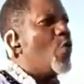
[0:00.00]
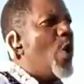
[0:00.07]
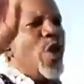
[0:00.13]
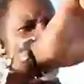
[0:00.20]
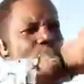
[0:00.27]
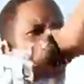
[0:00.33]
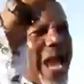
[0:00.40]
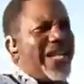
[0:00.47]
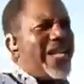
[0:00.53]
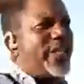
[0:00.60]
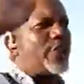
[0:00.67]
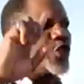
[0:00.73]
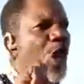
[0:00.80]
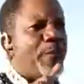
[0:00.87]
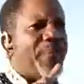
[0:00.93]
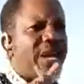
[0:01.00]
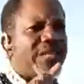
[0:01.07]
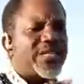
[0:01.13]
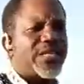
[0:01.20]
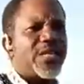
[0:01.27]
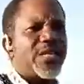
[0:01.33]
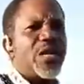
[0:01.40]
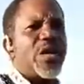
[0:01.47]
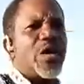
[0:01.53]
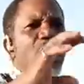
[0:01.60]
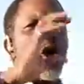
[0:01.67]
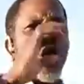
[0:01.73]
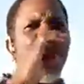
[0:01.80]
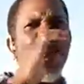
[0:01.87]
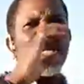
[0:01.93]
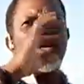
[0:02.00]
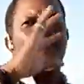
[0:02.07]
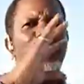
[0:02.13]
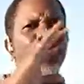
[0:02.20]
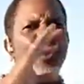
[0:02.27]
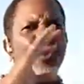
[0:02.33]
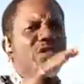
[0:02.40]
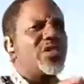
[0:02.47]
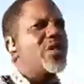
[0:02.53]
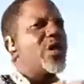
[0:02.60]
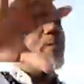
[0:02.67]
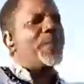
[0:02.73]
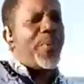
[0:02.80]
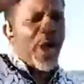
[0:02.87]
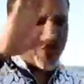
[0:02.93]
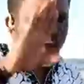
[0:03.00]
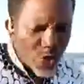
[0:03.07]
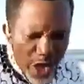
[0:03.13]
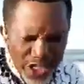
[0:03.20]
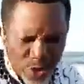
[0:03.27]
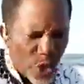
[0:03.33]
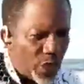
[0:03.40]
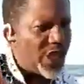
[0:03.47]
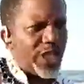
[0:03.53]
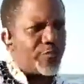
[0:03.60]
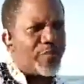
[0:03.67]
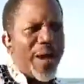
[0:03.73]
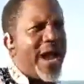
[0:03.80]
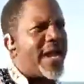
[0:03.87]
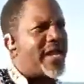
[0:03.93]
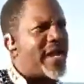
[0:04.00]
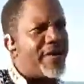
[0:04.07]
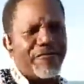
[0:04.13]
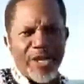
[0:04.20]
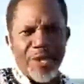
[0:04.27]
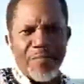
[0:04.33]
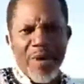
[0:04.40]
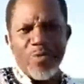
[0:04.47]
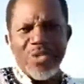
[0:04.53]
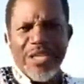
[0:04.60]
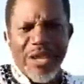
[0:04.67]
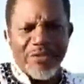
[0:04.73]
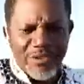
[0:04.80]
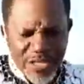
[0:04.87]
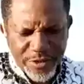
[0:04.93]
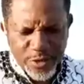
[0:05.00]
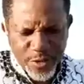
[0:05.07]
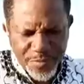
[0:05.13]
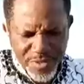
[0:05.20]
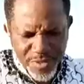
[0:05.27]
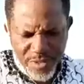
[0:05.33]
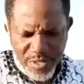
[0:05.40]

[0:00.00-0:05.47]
when you hear the trumpet or the flute, portray to this my gravy image which I've settled.